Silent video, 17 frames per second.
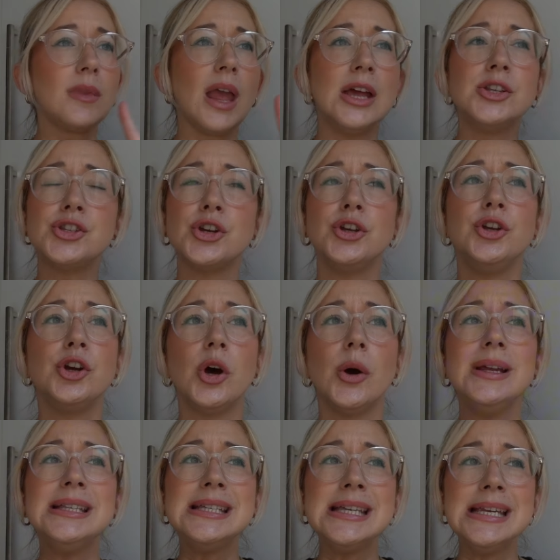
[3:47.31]
And so you're
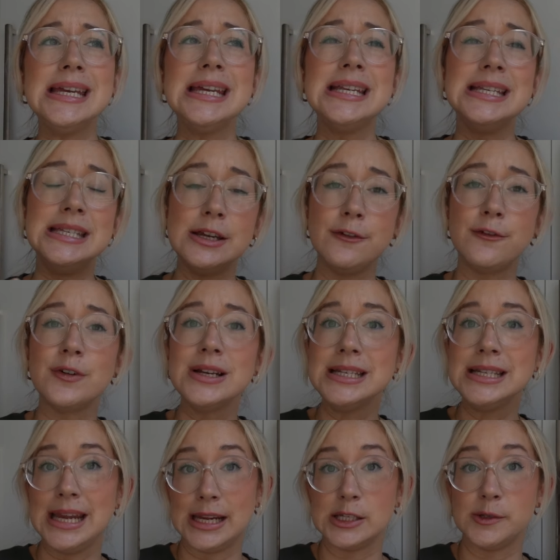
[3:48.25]
going to need
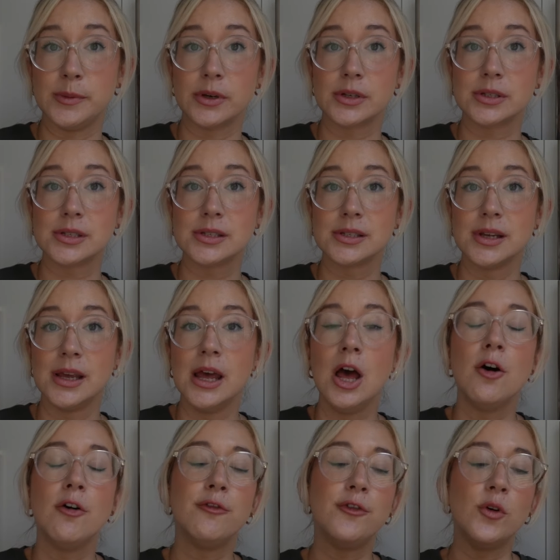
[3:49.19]
different textbooks
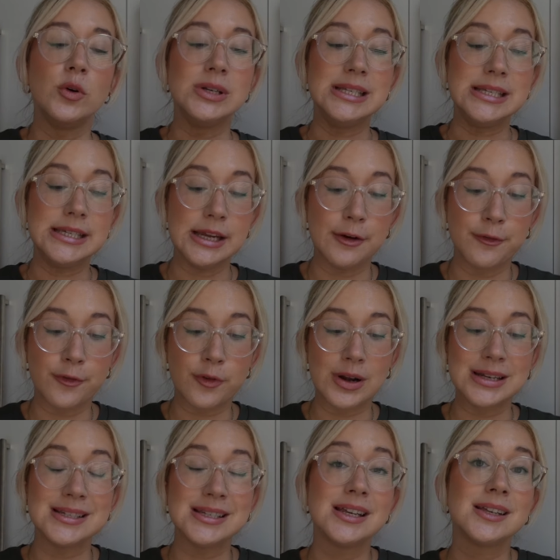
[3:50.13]
for
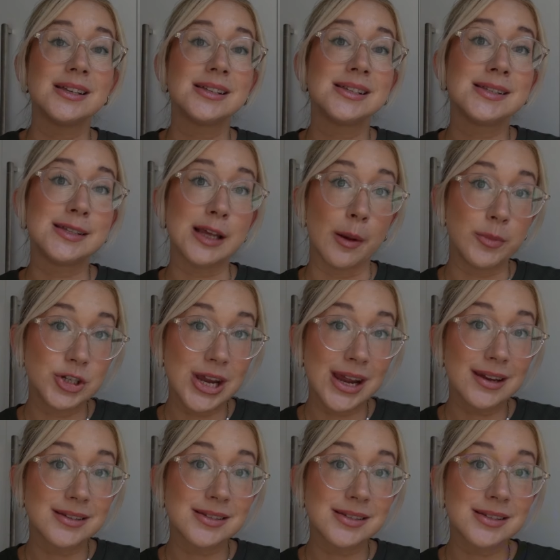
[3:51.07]
different
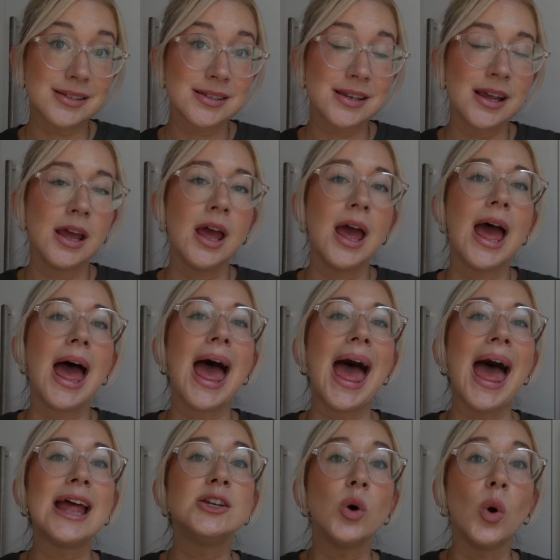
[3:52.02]
subjects
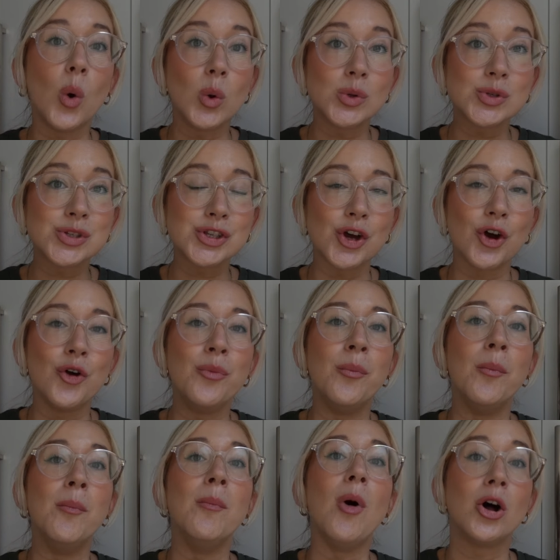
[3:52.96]
and also
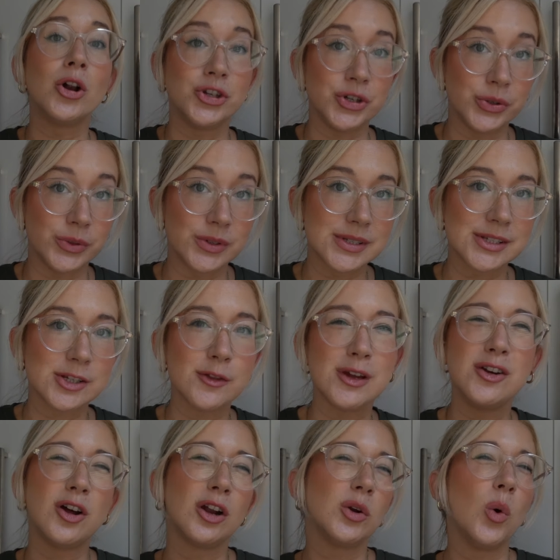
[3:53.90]
modules. So
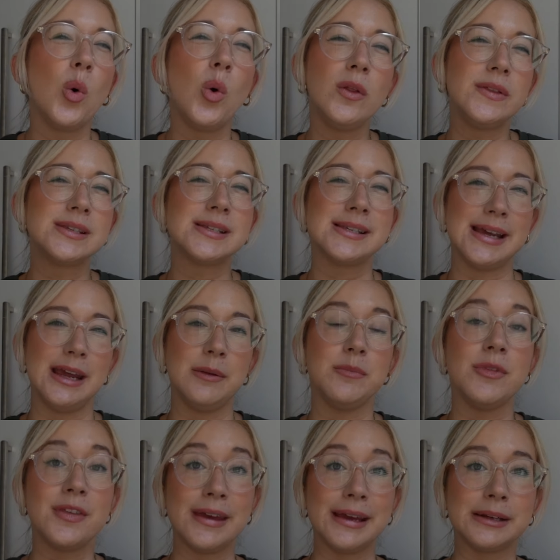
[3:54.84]
they're not all the same
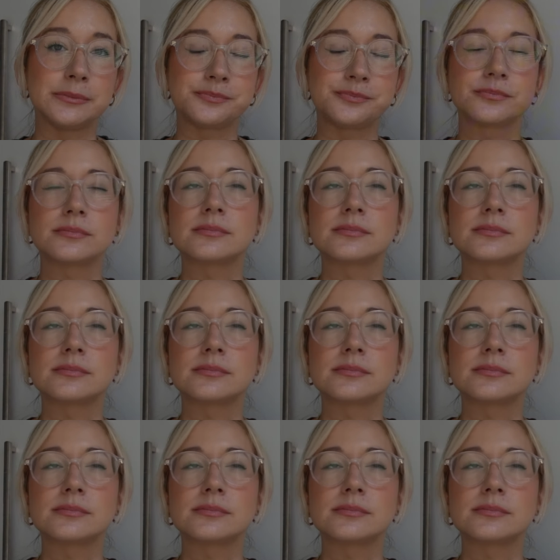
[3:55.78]
thing.